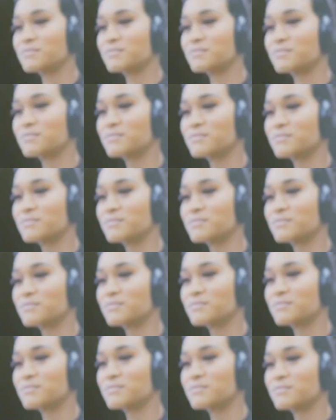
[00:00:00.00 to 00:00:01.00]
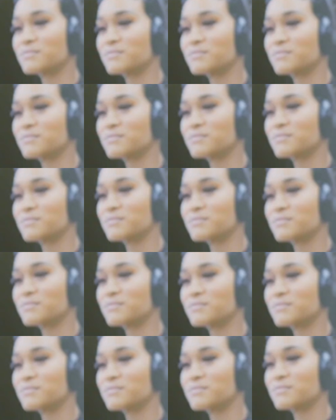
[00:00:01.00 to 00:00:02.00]

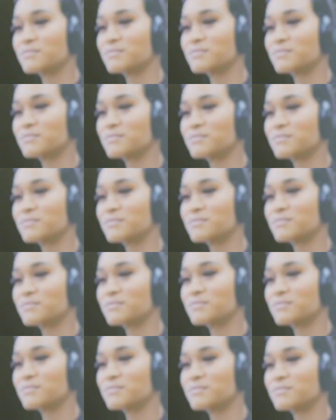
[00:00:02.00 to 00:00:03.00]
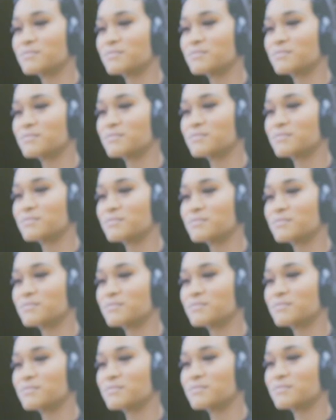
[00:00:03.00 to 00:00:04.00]

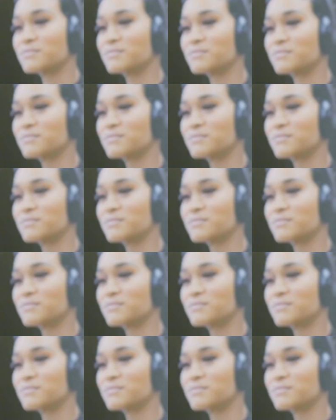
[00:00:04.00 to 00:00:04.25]
No words are spoken by the person on screen.